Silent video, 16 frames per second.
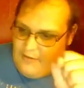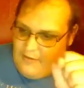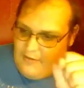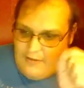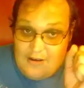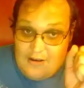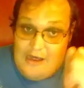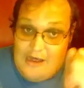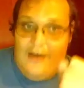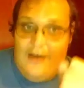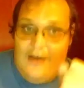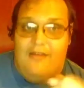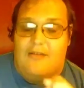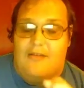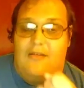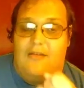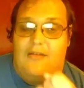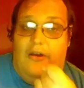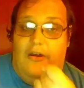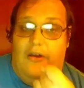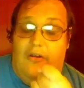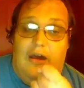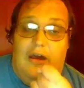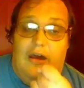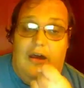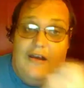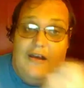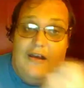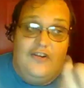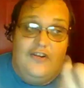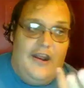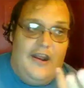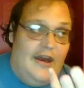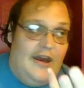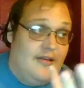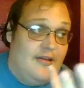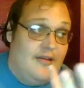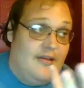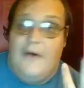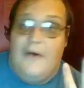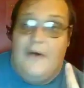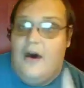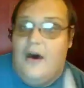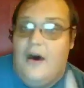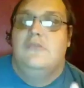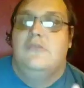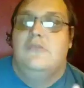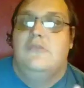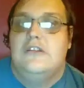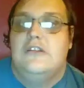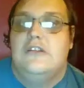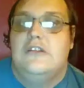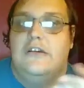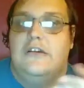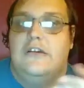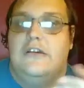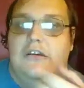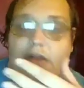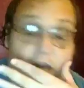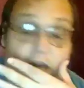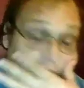as a class, actually as a department at the